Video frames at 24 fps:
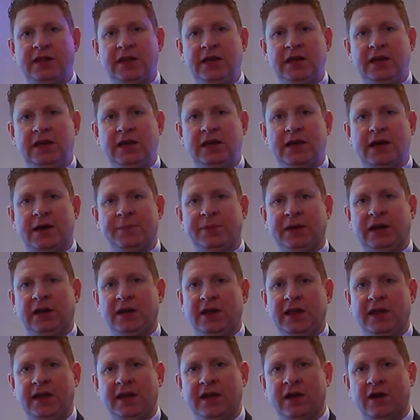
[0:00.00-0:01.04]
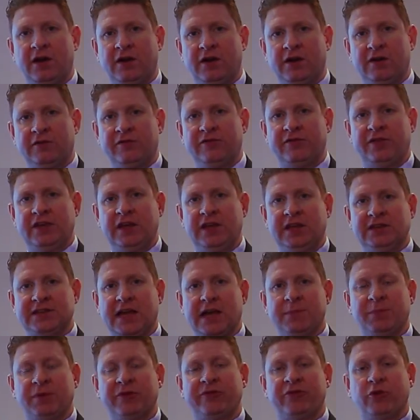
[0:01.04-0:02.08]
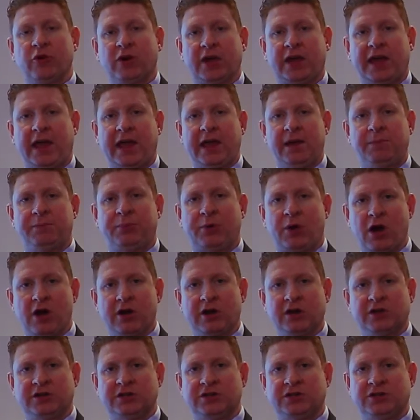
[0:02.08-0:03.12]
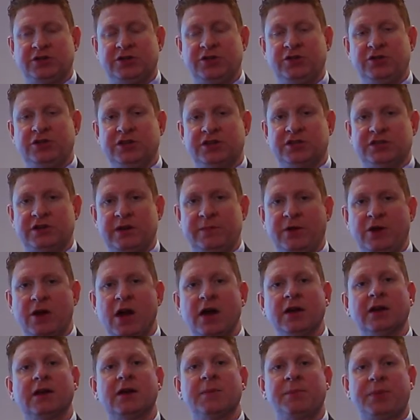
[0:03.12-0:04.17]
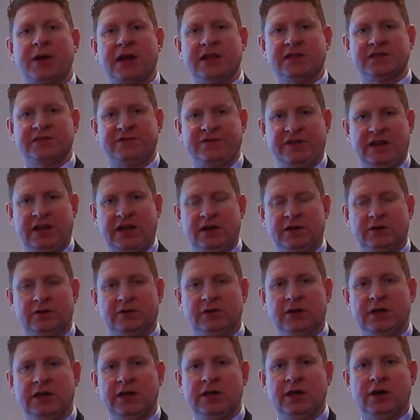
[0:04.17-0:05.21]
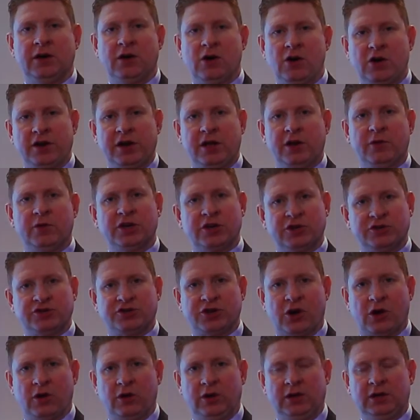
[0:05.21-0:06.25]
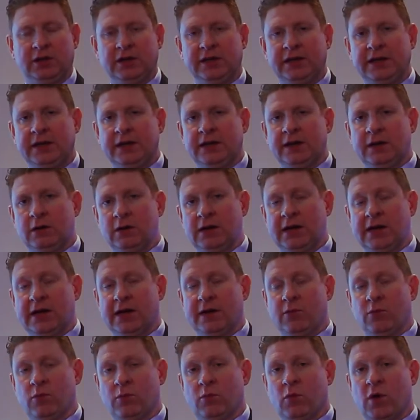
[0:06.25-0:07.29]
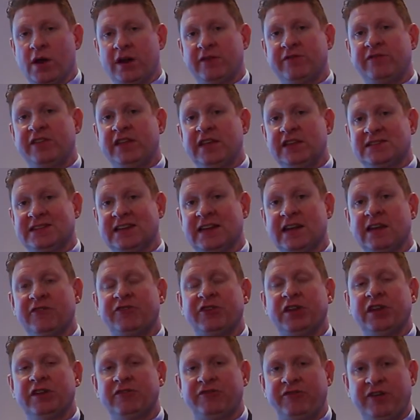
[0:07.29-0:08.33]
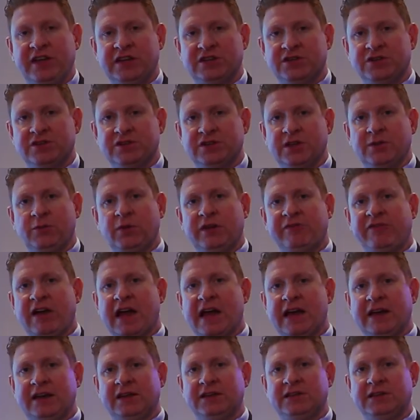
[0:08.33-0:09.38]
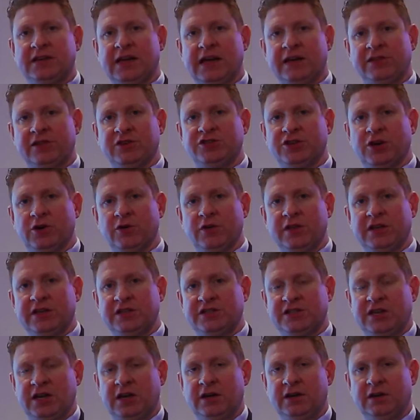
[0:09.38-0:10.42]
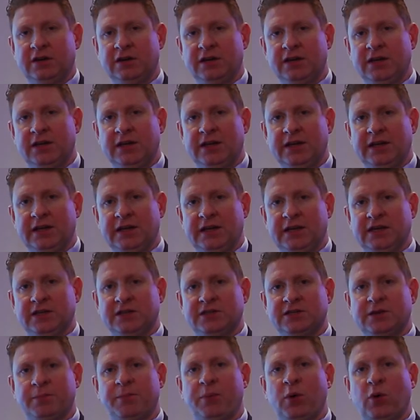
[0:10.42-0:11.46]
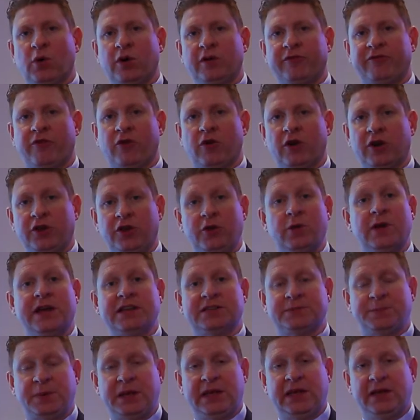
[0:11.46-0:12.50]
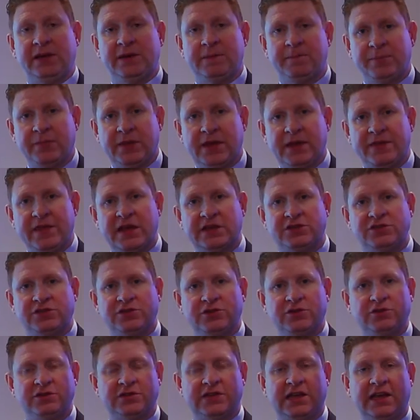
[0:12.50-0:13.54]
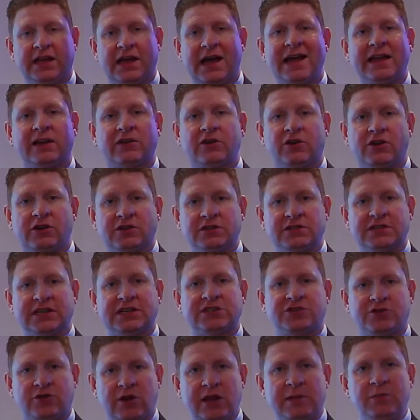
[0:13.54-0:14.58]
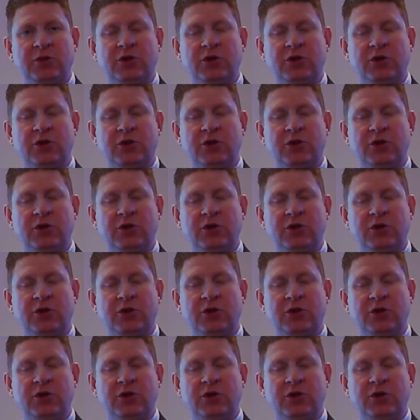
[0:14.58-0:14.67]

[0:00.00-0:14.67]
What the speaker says: the ability of the Cypher 4K product to distribute uncompressed video, audio, and control. One of the significant features that we've added at the show this year is support for USB, and that's using Ikron's extreme